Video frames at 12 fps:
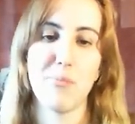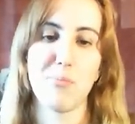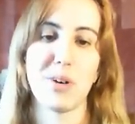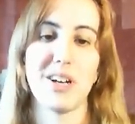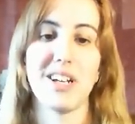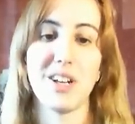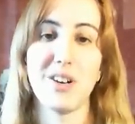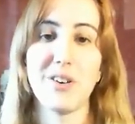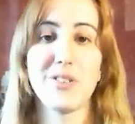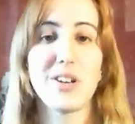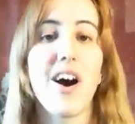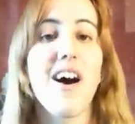But you know,
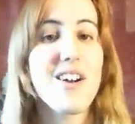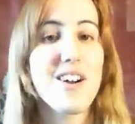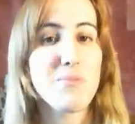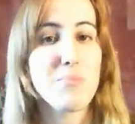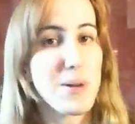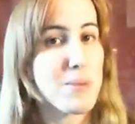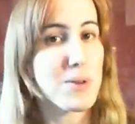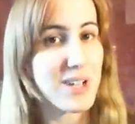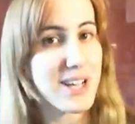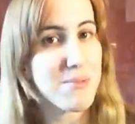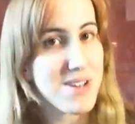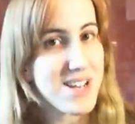there are people
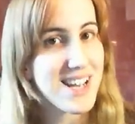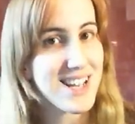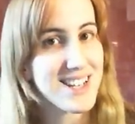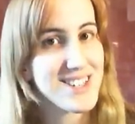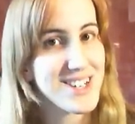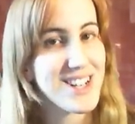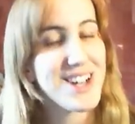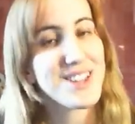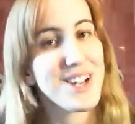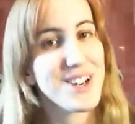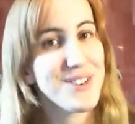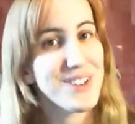like me still out
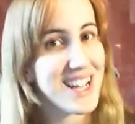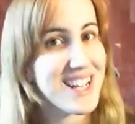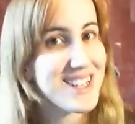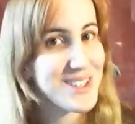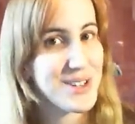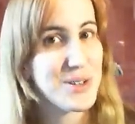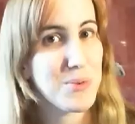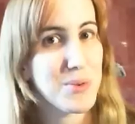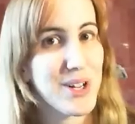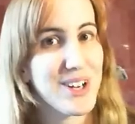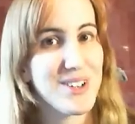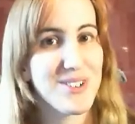there who like single
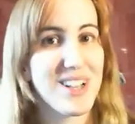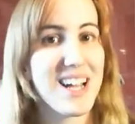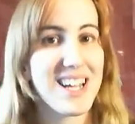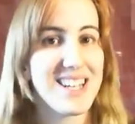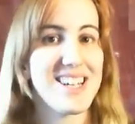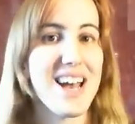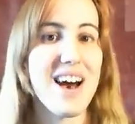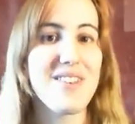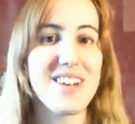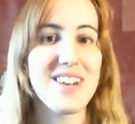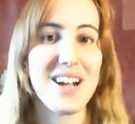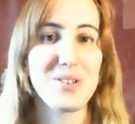player, who like to have
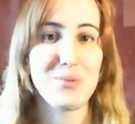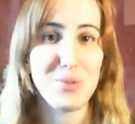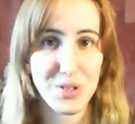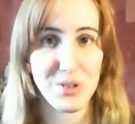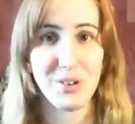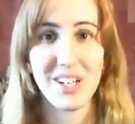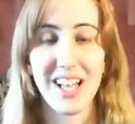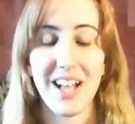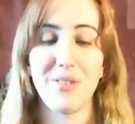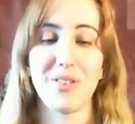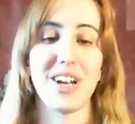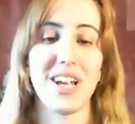an actual storyline
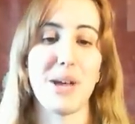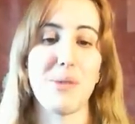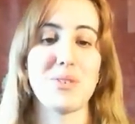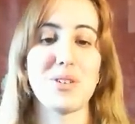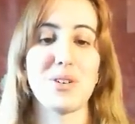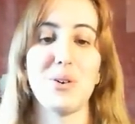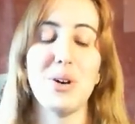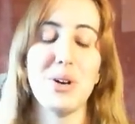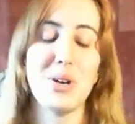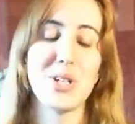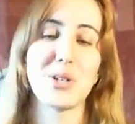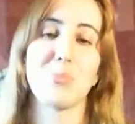with their game. So
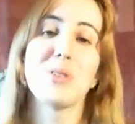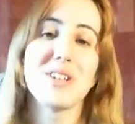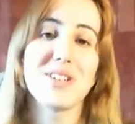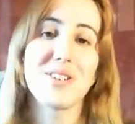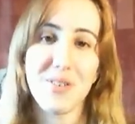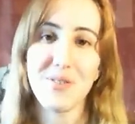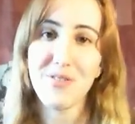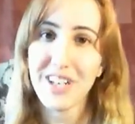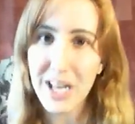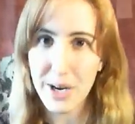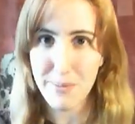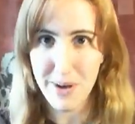so please don't
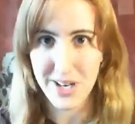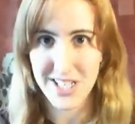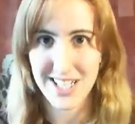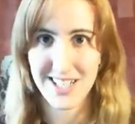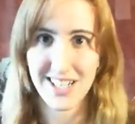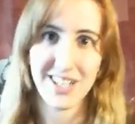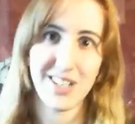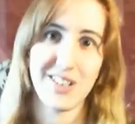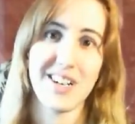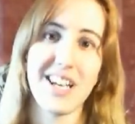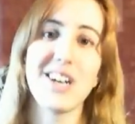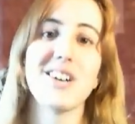forget about us in your
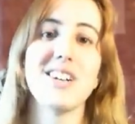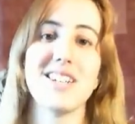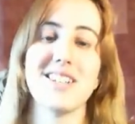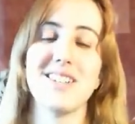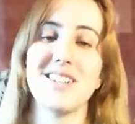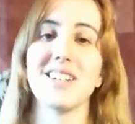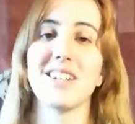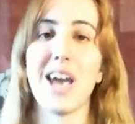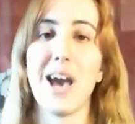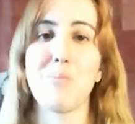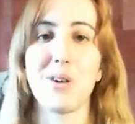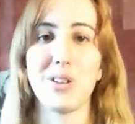eagerness to
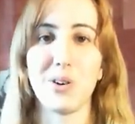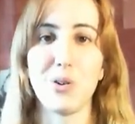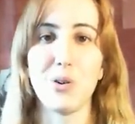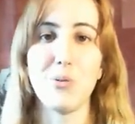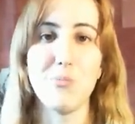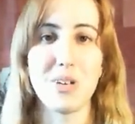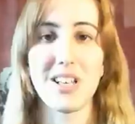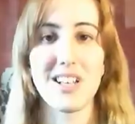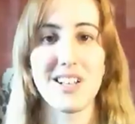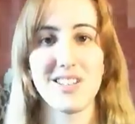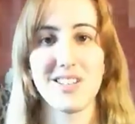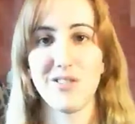cap on the whole
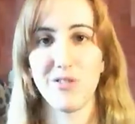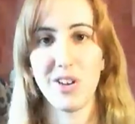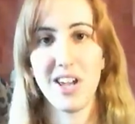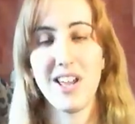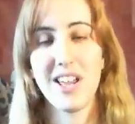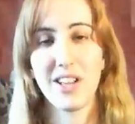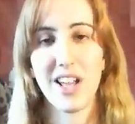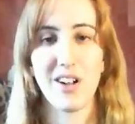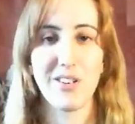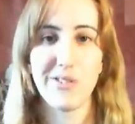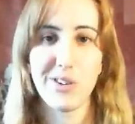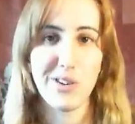millions of
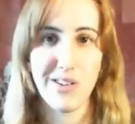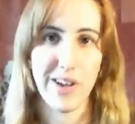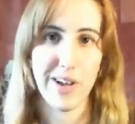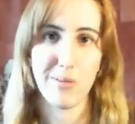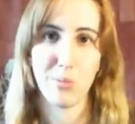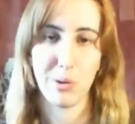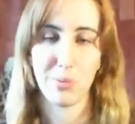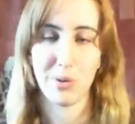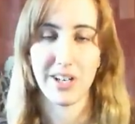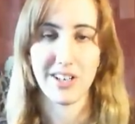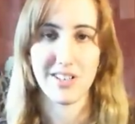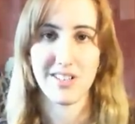Call of Duty fanboy
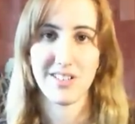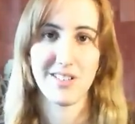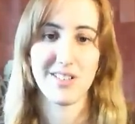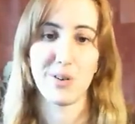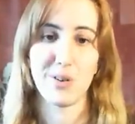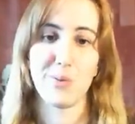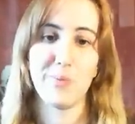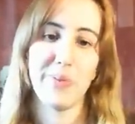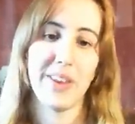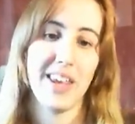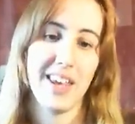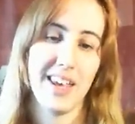players. So
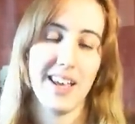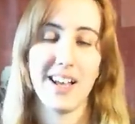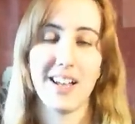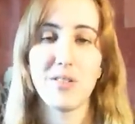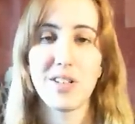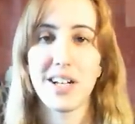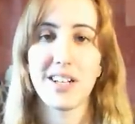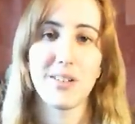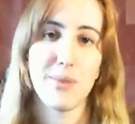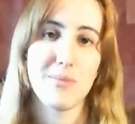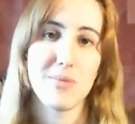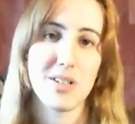I'm,
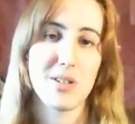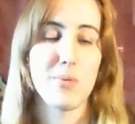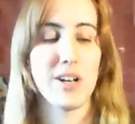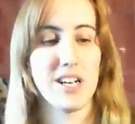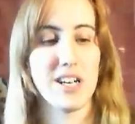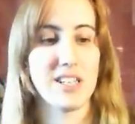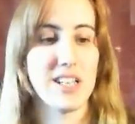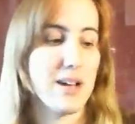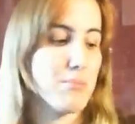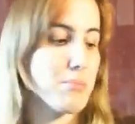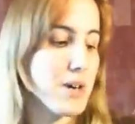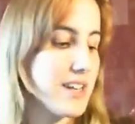I'm disappointed in
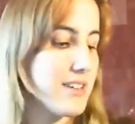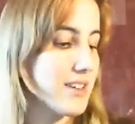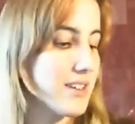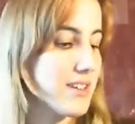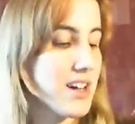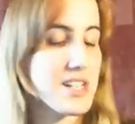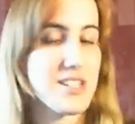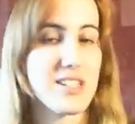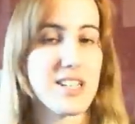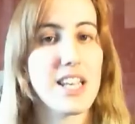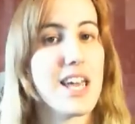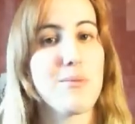that. But
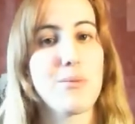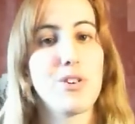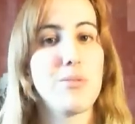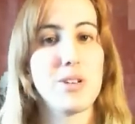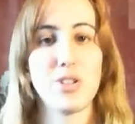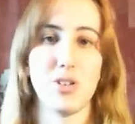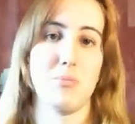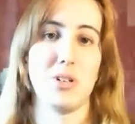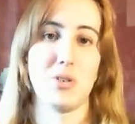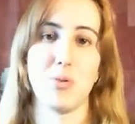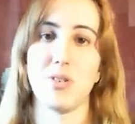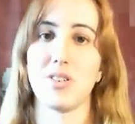honestly the game could have been so
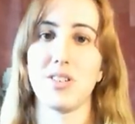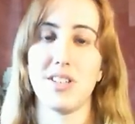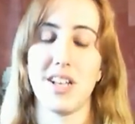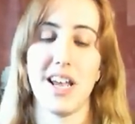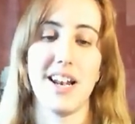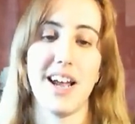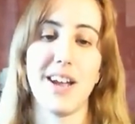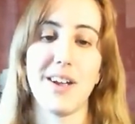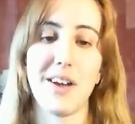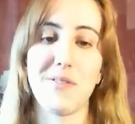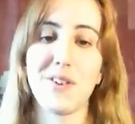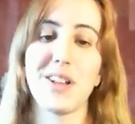much worse and I,
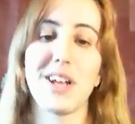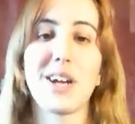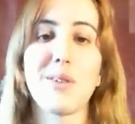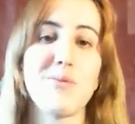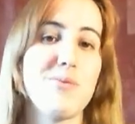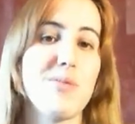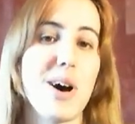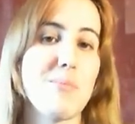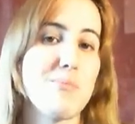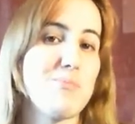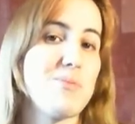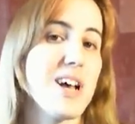I feel like i'm
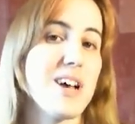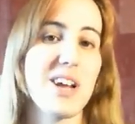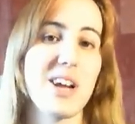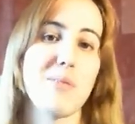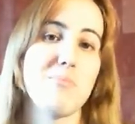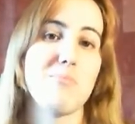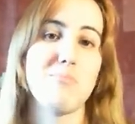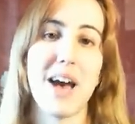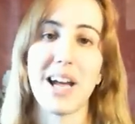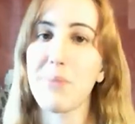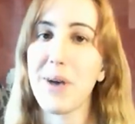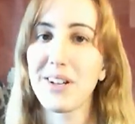i'm sound like i'm
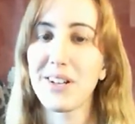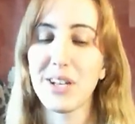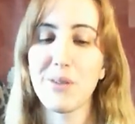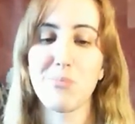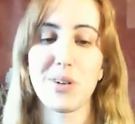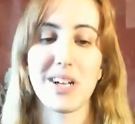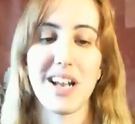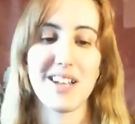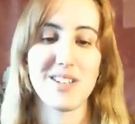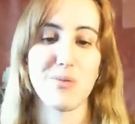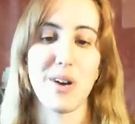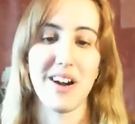backpedaling but i
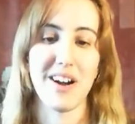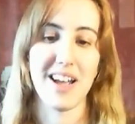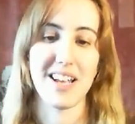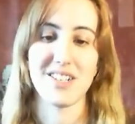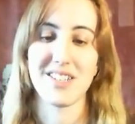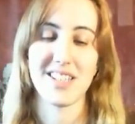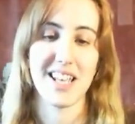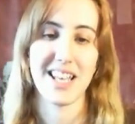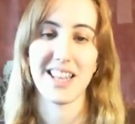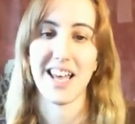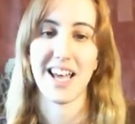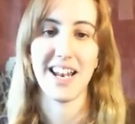swear i just
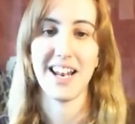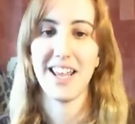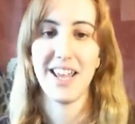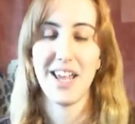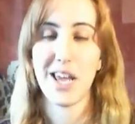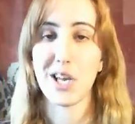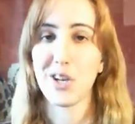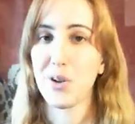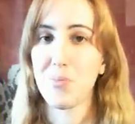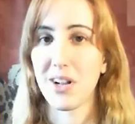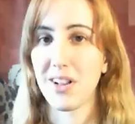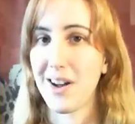think that it could
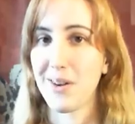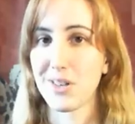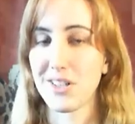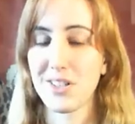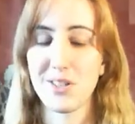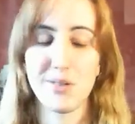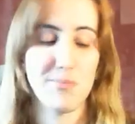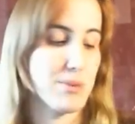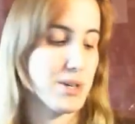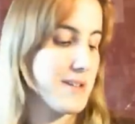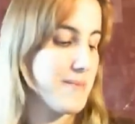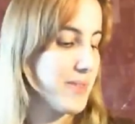have been a lot worse
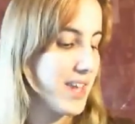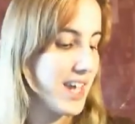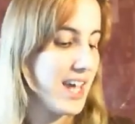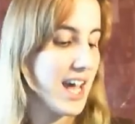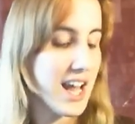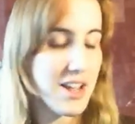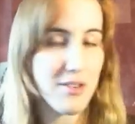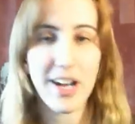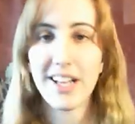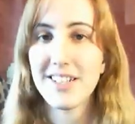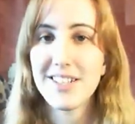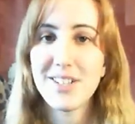but
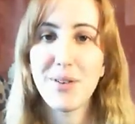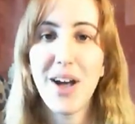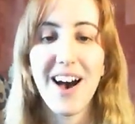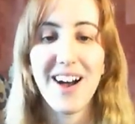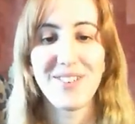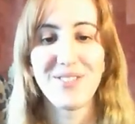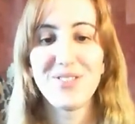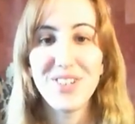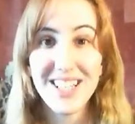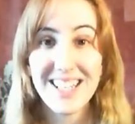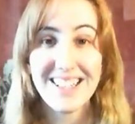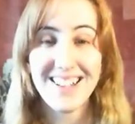anyway this has gone
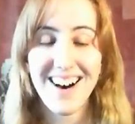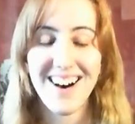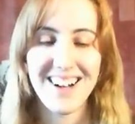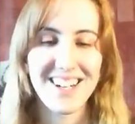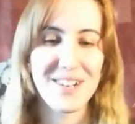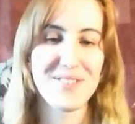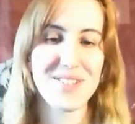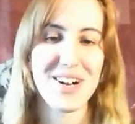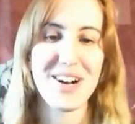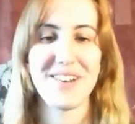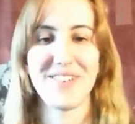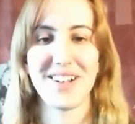really long and i'm
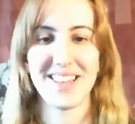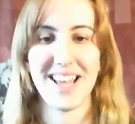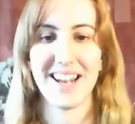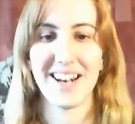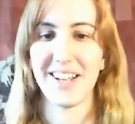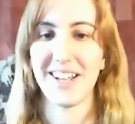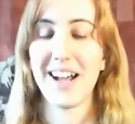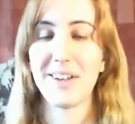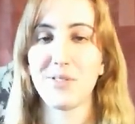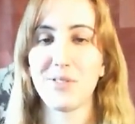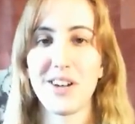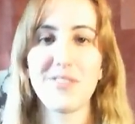sorry about that i, I
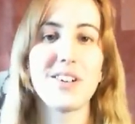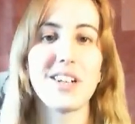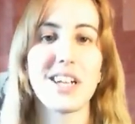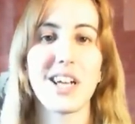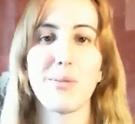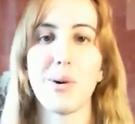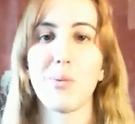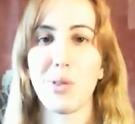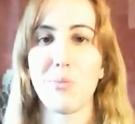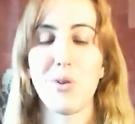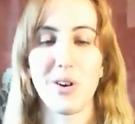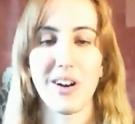will definitely come up with a
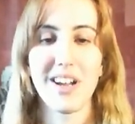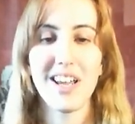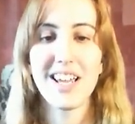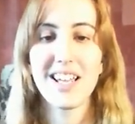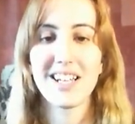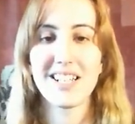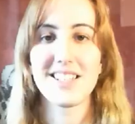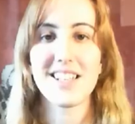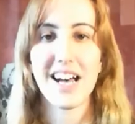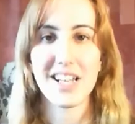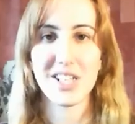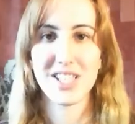more
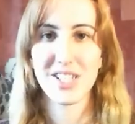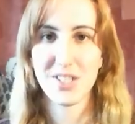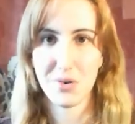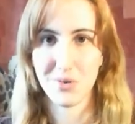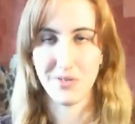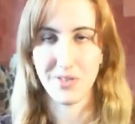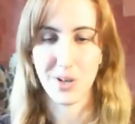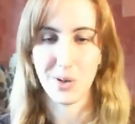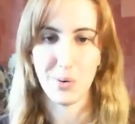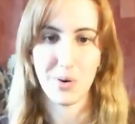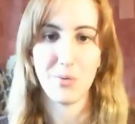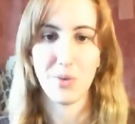concise
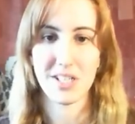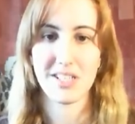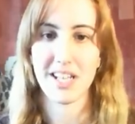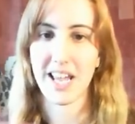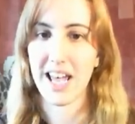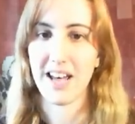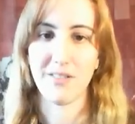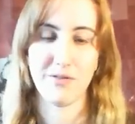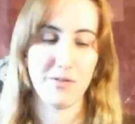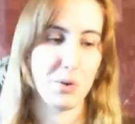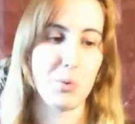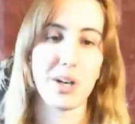review once i have
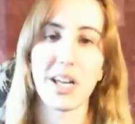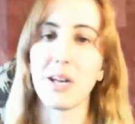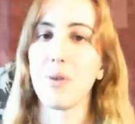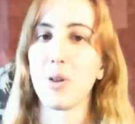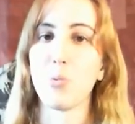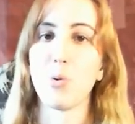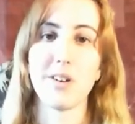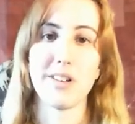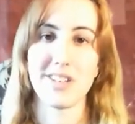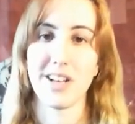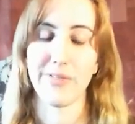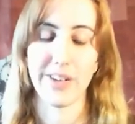a working motherboard and
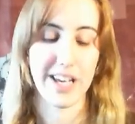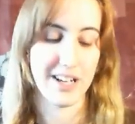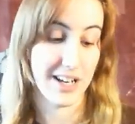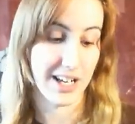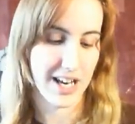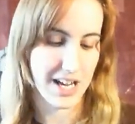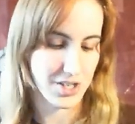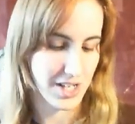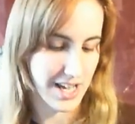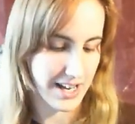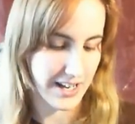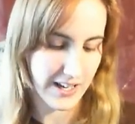stuff again and i can actually
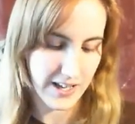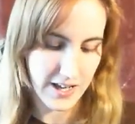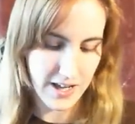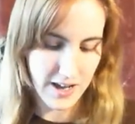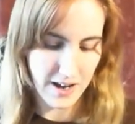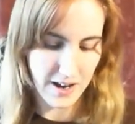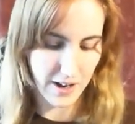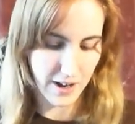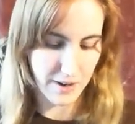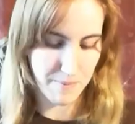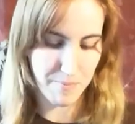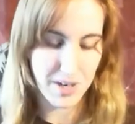edit
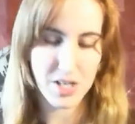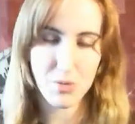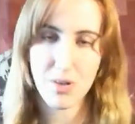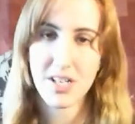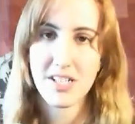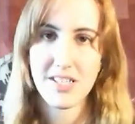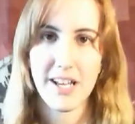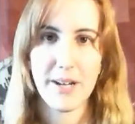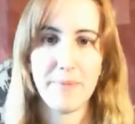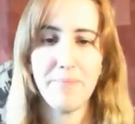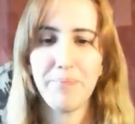um, but i just wanted to say